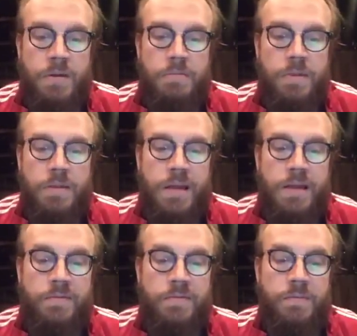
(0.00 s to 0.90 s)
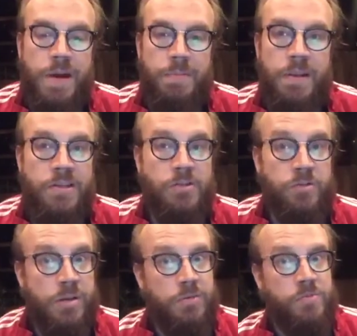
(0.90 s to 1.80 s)
native populations were
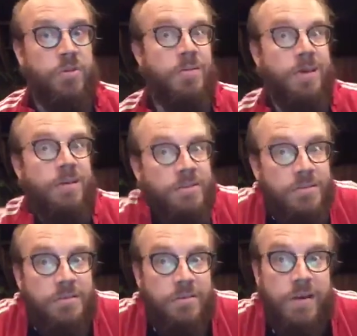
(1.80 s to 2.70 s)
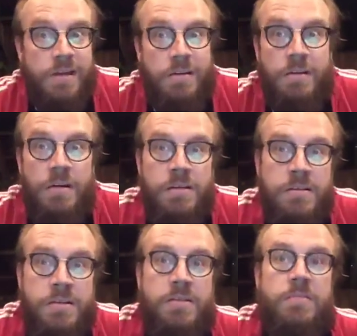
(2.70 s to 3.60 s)
either absorbed into the greater
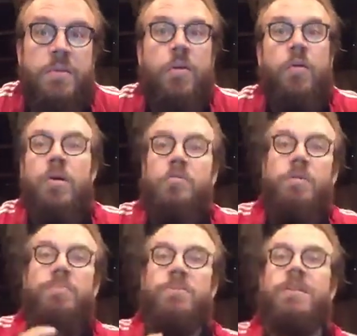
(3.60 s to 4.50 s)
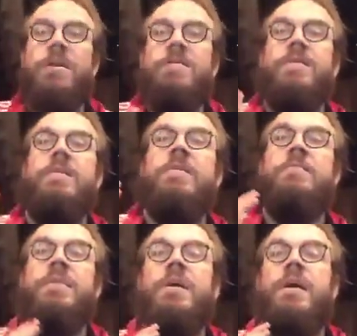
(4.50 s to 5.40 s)
system or were pushed out of it,
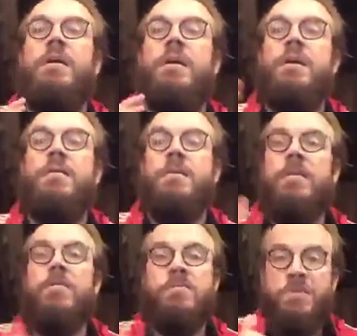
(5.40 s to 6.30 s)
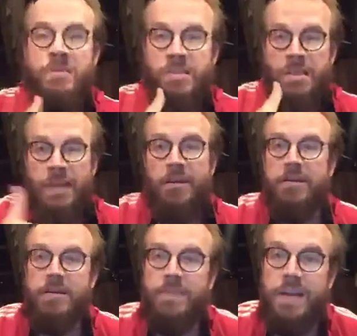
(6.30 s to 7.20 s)
but, disinherited
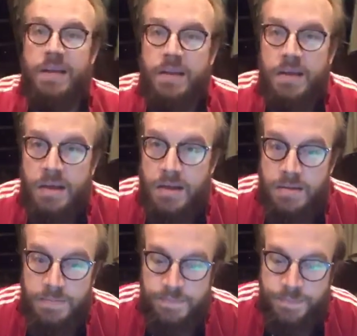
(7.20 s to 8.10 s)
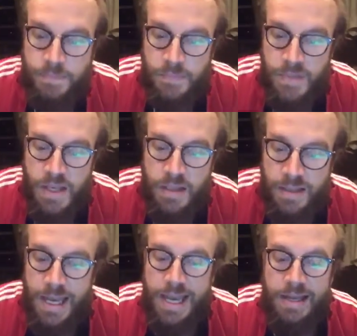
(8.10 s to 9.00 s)
of any
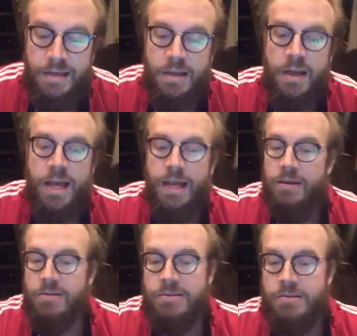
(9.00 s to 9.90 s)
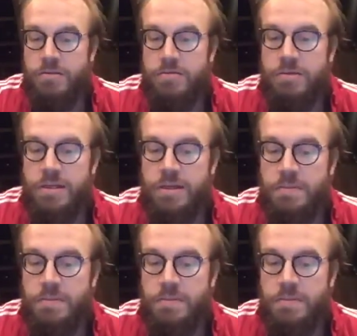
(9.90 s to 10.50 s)
land and also